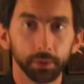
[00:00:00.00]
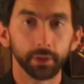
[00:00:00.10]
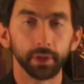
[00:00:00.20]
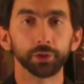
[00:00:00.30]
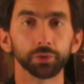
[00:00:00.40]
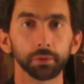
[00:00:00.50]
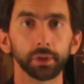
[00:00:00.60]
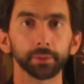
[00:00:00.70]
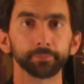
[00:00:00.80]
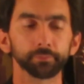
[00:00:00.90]
to the natural
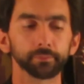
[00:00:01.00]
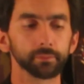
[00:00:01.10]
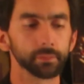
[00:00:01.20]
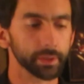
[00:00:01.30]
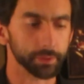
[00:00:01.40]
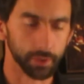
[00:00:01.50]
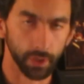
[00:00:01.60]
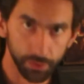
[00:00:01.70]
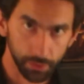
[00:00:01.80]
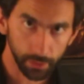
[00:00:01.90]
law and to
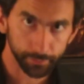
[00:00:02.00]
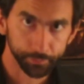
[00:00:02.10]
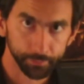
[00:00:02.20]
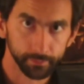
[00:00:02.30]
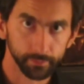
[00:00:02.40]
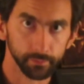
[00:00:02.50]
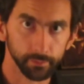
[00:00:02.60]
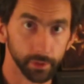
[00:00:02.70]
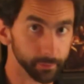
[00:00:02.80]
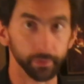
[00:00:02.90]
God's law,
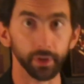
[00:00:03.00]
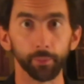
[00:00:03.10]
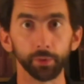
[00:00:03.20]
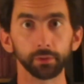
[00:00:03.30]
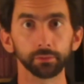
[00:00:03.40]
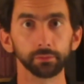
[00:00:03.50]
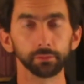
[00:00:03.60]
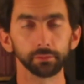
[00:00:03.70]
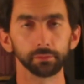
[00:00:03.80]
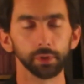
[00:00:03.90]
then phenomenal.
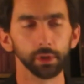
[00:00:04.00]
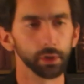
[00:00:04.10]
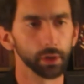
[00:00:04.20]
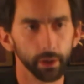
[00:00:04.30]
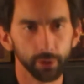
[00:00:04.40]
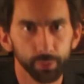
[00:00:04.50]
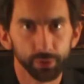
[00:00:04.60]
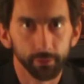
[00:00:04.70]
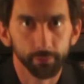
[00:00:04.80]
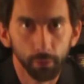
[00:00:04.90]

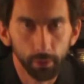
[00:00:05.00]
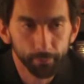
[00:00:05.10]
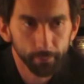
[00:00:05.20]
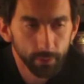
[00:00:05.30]
100% for it.